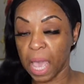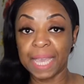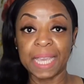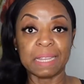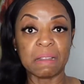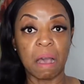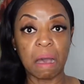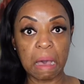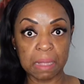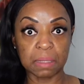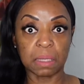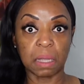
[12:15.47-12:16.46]
get
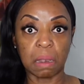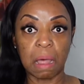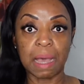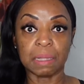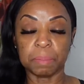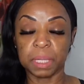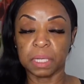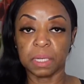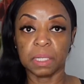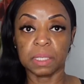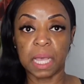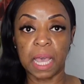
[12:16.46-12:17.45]
hot a lot
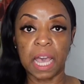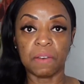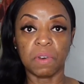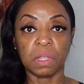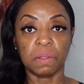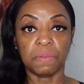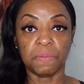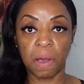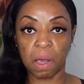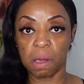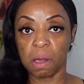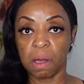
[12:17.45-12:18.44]
because I have on the
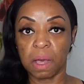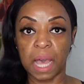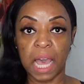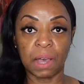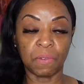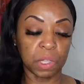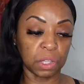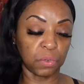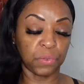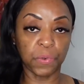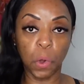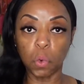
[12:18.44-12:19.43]
faja, I have on the
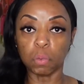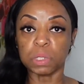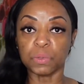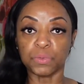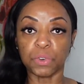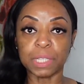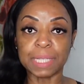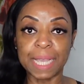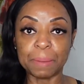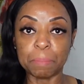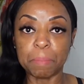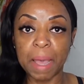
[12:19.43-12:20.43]
foams front
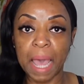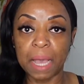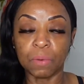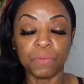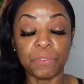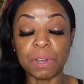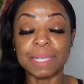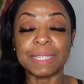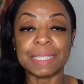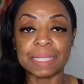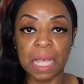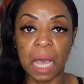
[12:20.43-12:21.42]
and back, front
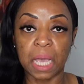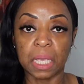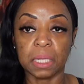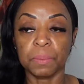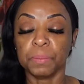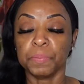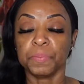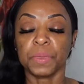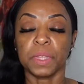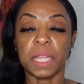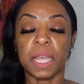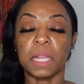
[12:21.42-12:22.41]
and side.
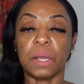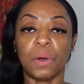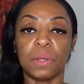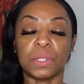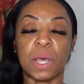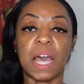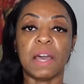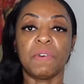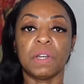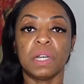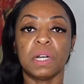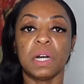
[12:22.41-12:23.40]
Then I also have
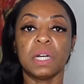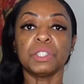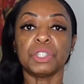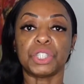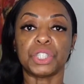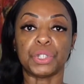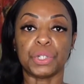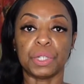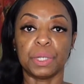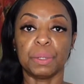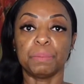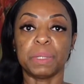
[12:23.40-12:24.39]
on an undershirt
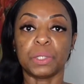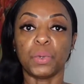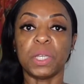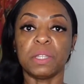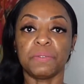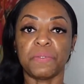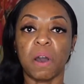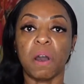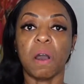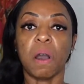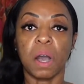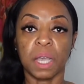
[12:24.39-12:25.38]
between the
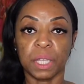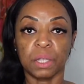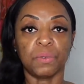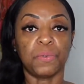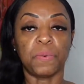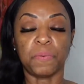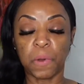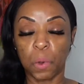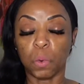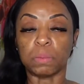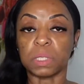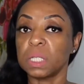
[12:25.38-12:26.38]
faja and the
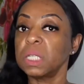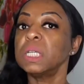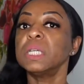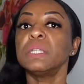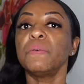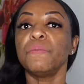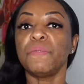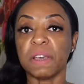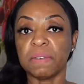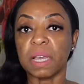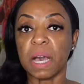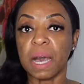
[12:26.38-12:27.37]
foams.
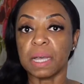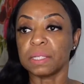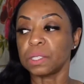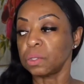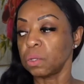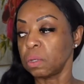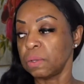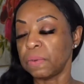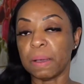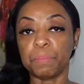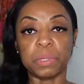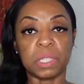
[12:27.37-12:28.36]
Very hot, so though if
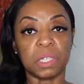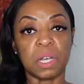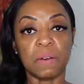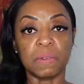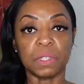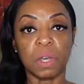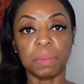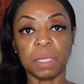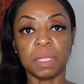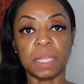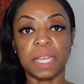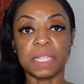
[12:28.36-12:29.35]
I put the covers on
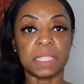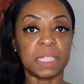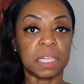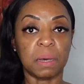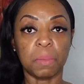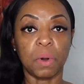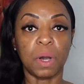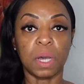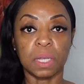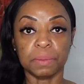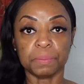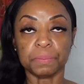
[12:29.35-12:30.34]
me, the AC come
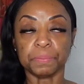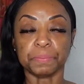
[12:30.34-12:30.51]
on,